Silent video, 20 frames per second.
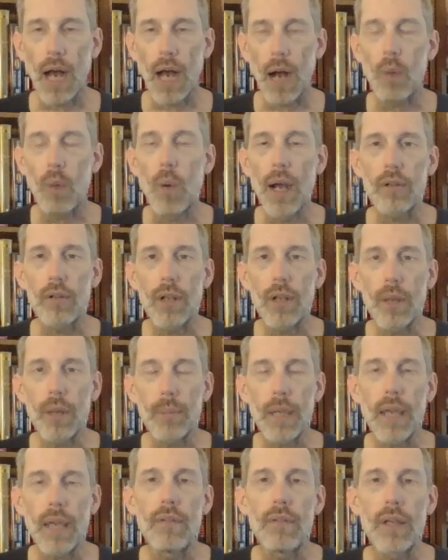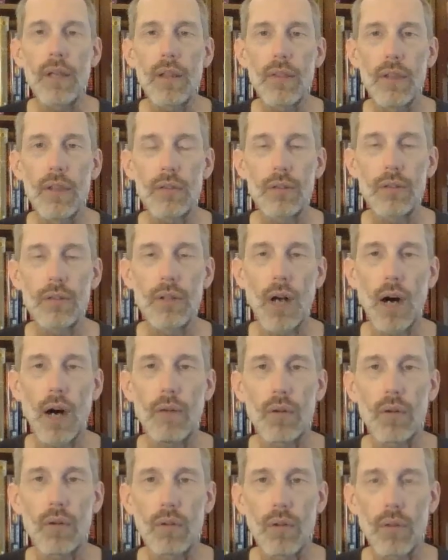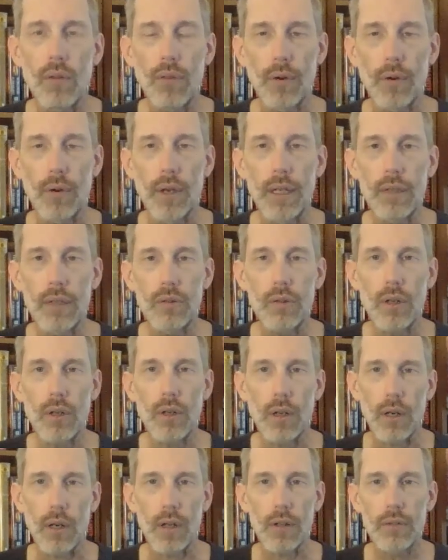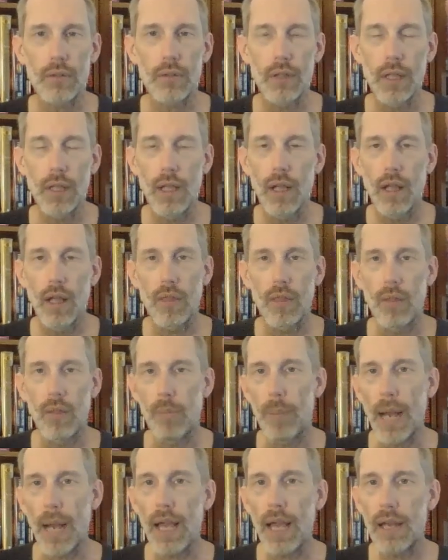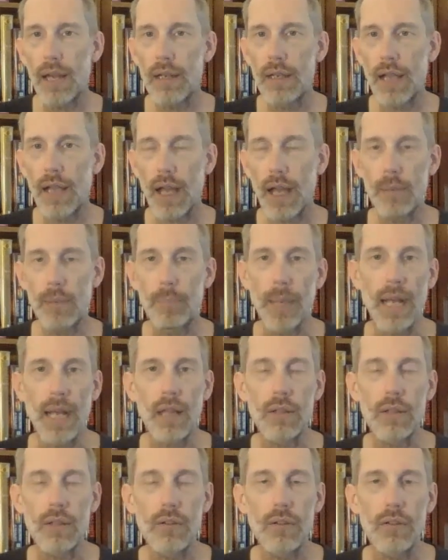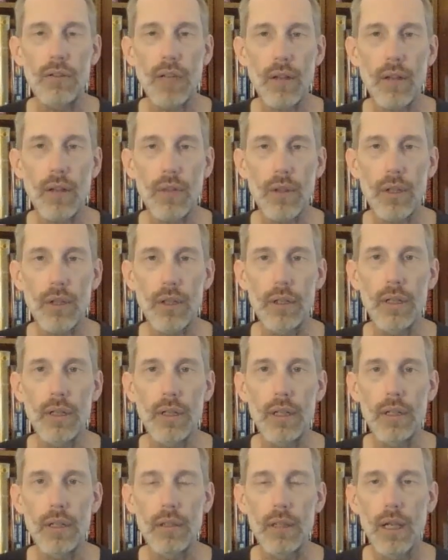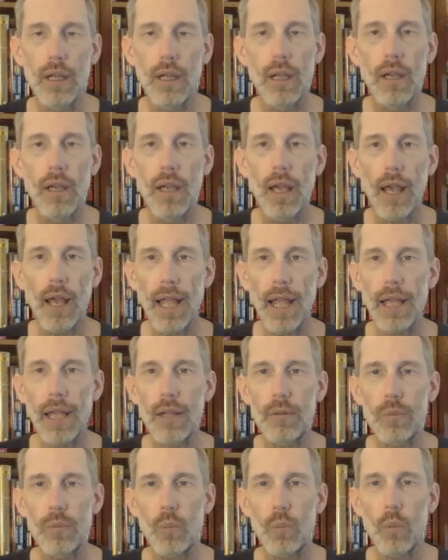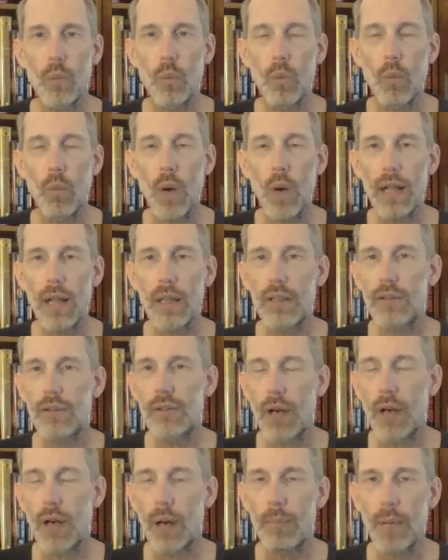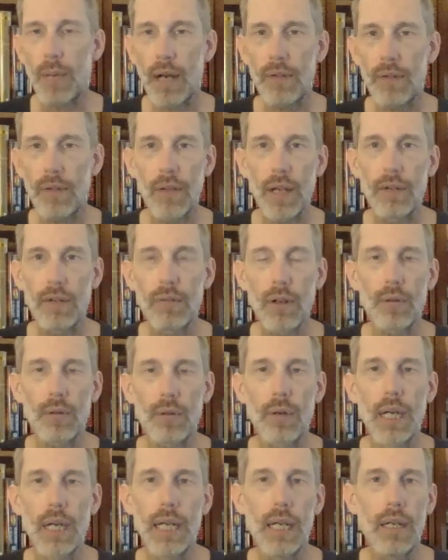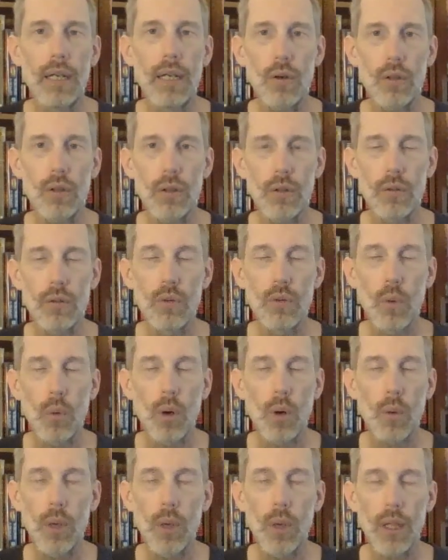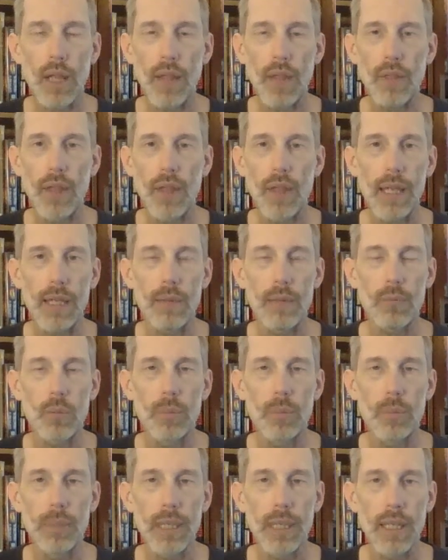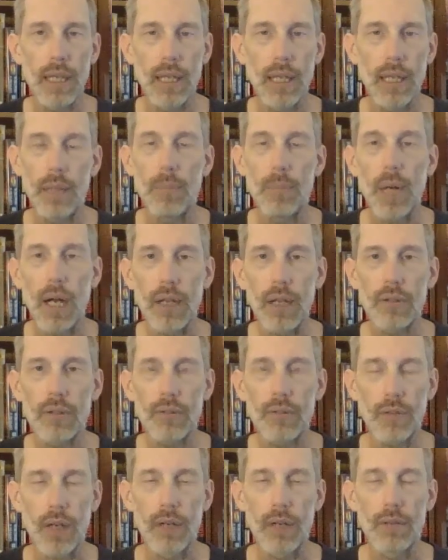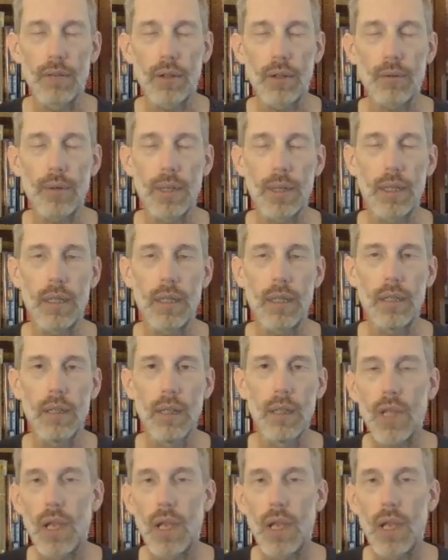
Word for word: I wound up giving this novel three stars. The bad kind of balances out the good, and while it's not my favorite read, nor will I think it will be anybody's favorite read,